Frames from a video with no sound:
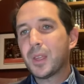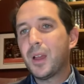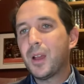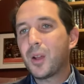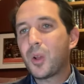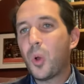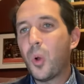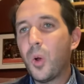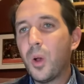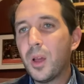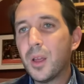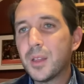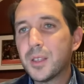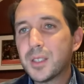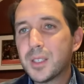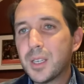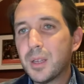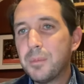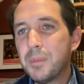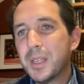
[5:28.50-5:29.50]
cause,
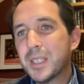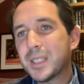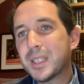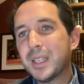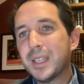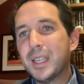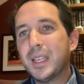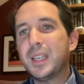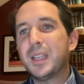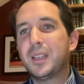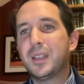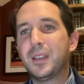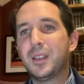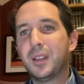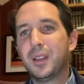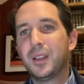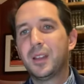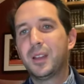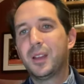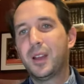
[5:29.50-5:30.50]
to mislead
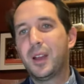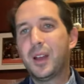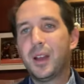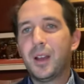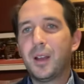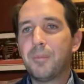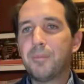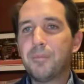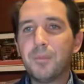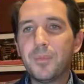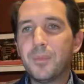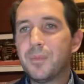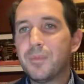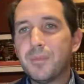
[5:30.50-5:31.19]
the